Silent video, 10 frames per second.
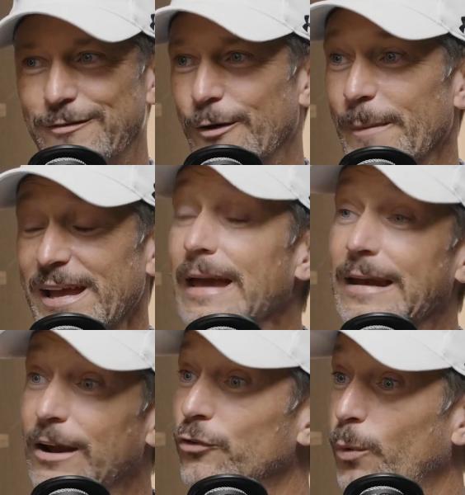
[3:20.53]
for me,
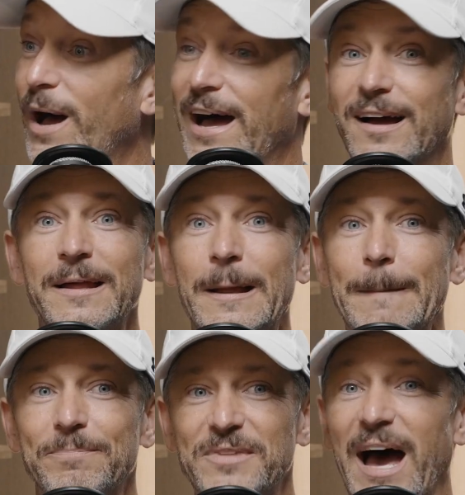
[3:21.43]
and here's why:
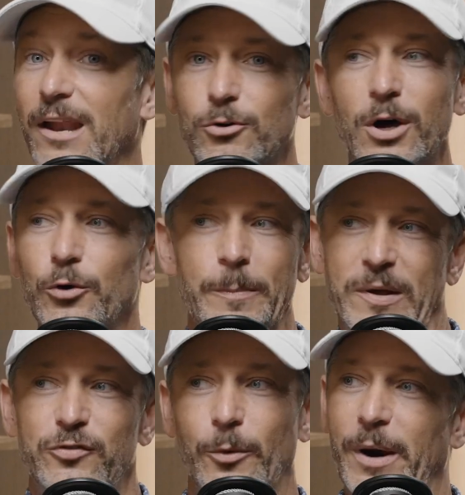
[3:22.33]
I don't hold the
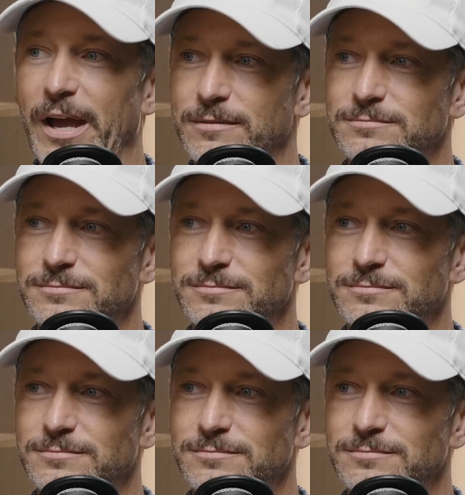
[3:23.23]
pencil right.